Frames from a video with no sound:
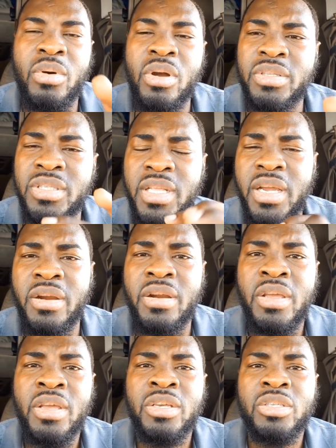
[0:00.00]
runs there
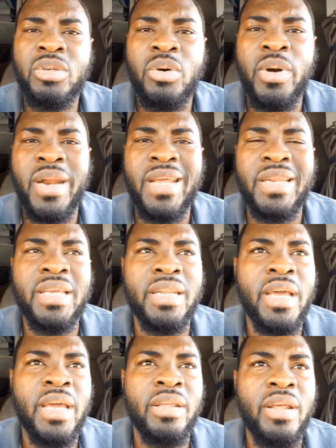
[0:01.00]
so what I did,
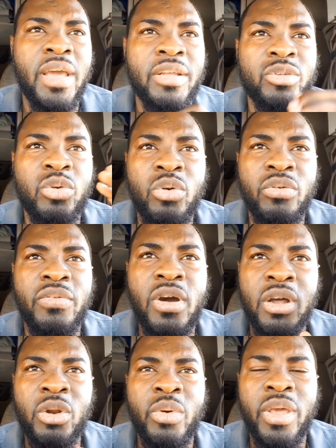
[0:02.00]
I, I drove
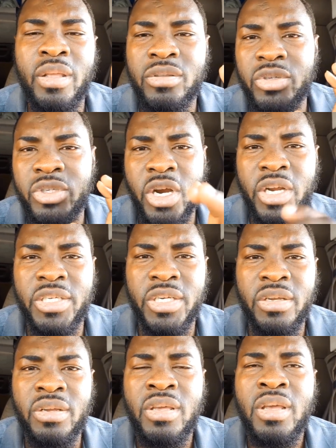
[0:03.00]
all the way to
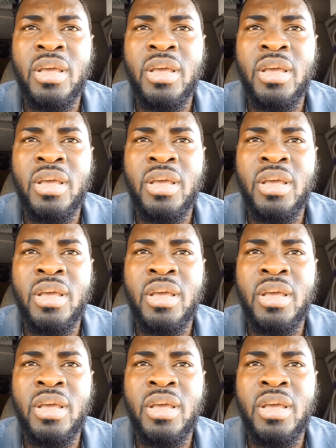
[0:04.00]
Georgia